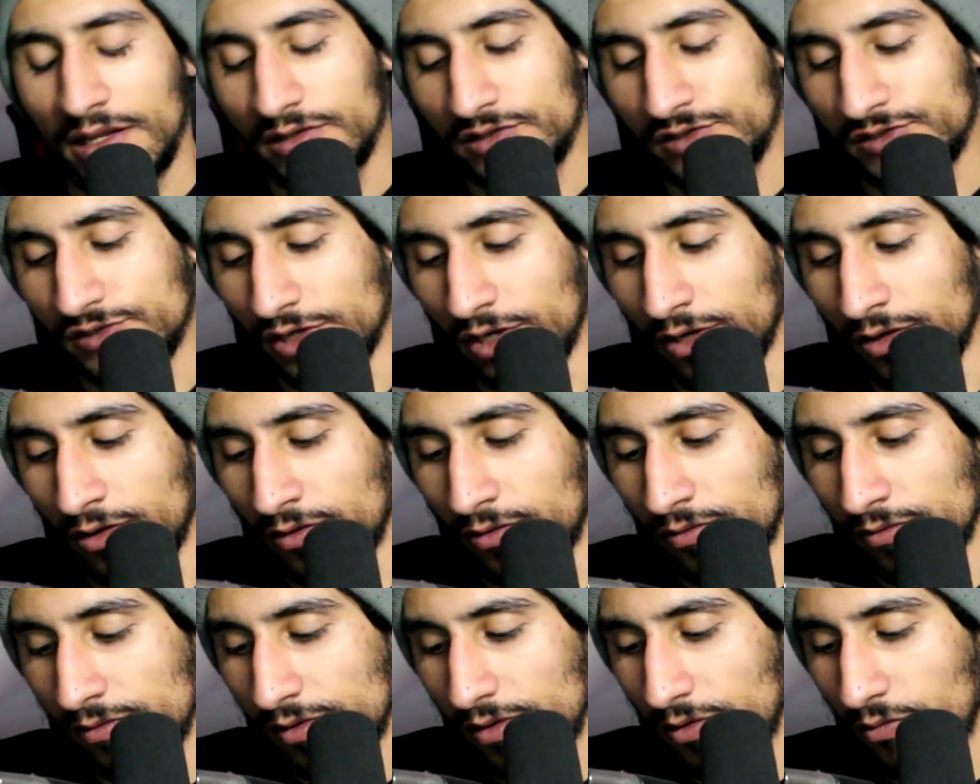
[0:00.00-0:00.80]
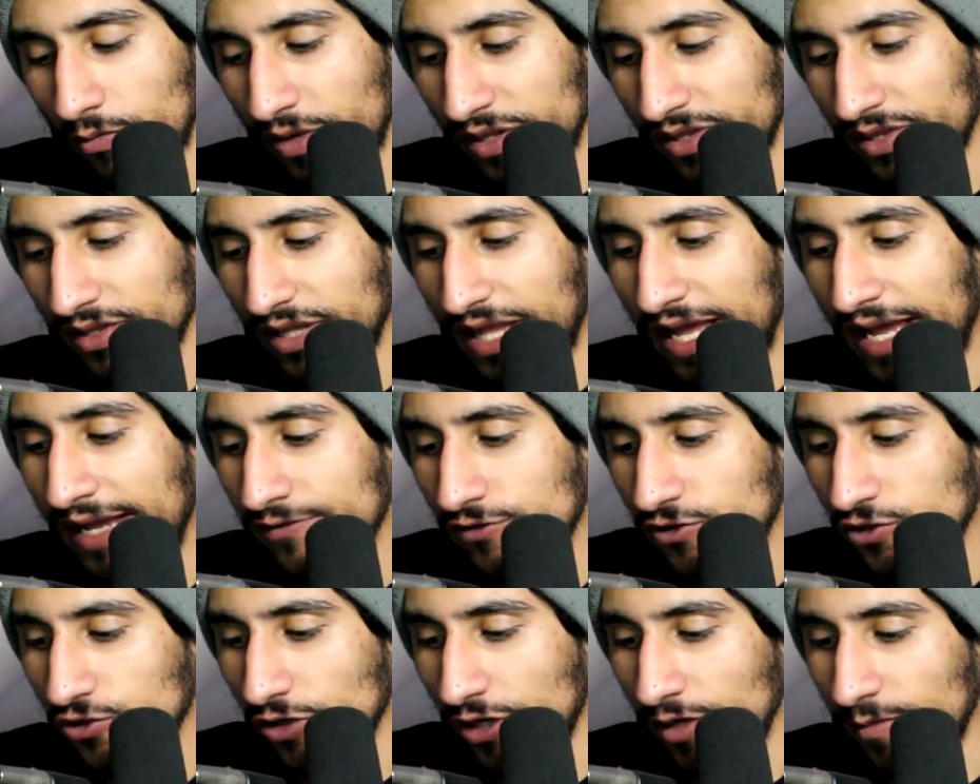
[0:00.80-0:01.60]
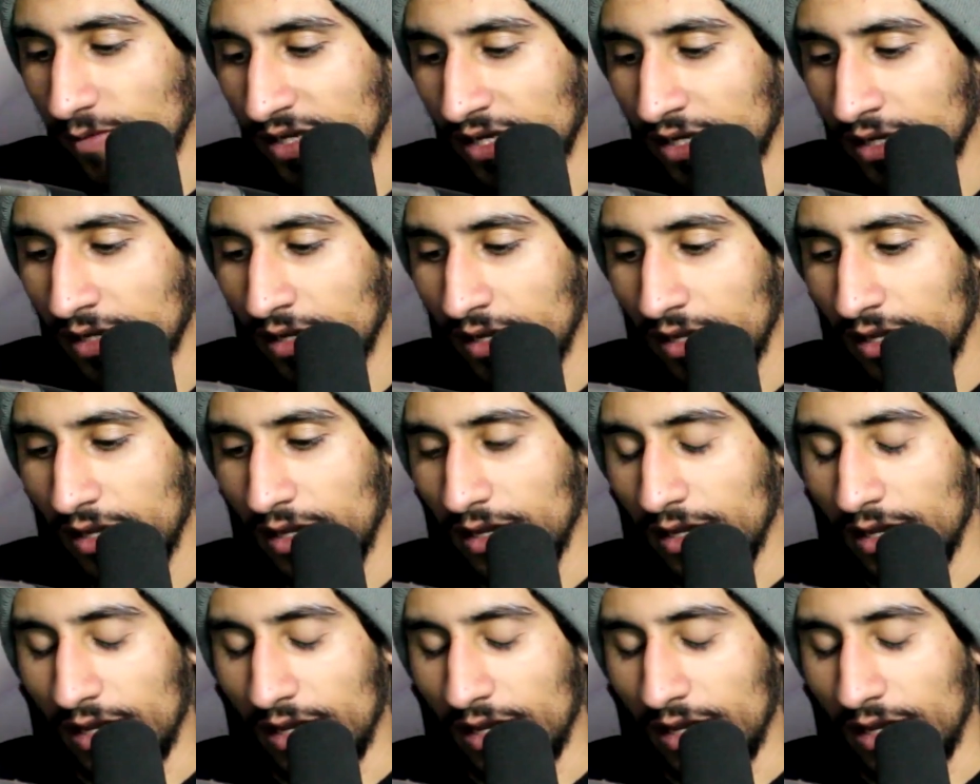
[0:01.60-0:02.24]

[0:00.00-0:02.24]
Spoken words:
So with live streaming,